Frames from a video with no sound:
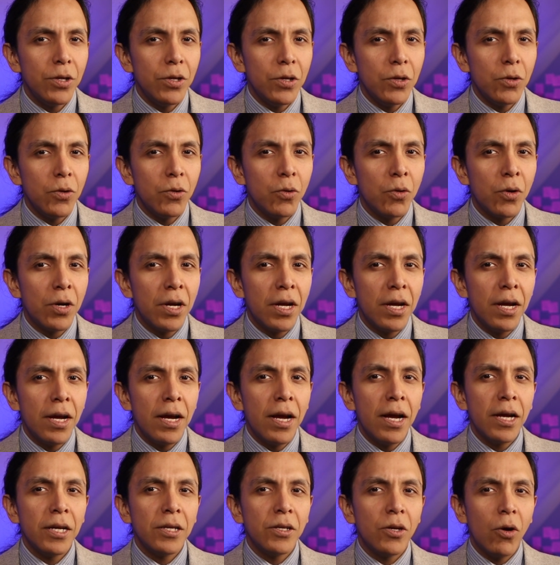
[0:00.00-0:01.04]
you
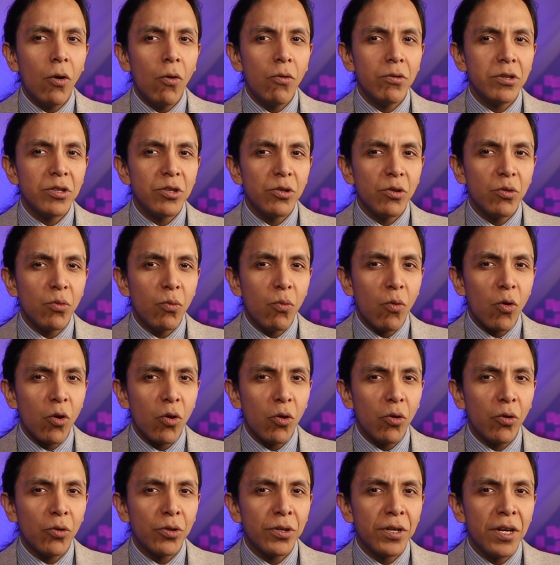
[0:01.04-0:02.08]
and go into the
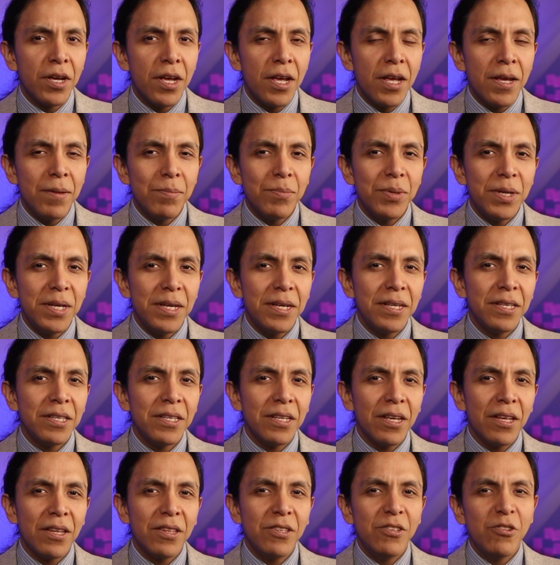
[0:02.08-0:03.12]
world
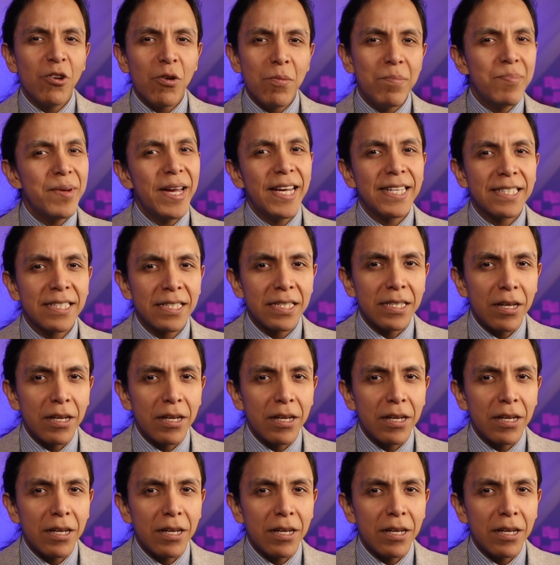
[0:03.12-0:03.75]
being your best